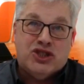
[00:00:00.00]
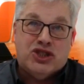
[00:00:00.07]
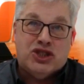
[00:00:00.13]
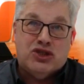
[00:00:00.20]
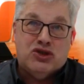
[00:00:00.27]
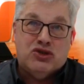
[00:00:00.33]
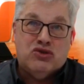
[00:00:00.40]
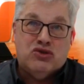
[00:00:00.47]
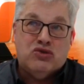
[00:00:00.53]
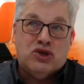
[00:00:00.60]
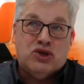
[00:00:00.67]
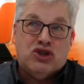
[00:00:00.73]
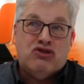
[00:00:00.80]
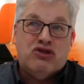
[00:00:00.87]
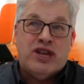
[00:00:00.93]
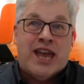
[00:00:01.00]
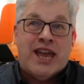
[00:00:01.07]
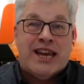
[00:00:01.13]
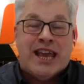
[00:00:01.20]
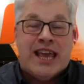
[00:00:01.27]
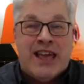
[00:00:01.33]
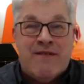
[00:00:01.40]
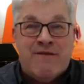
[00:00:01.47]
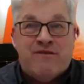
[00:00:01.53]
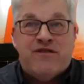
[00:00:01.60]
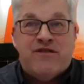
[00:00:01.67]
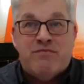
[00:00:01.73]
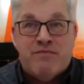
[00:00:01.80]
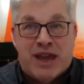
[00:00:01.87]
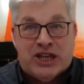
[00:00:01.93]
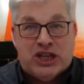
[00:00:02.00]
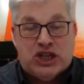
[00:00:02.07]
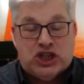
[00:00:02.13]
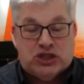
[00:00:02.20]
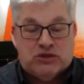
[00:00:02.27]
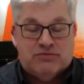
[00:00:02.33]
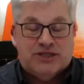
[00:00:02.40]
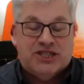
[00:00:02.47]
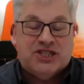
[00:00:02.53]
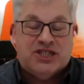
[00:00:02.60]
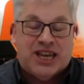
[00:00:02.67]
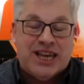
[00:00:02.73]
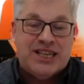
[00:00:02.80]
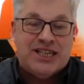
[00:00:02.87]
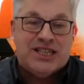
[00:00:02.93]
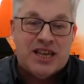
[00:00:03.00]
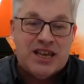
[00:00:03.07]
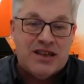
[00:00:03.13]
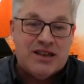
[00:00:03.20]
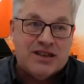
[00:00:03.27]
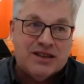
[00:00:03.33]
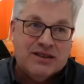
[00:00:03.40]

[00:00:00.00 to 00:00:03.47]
to create information. The data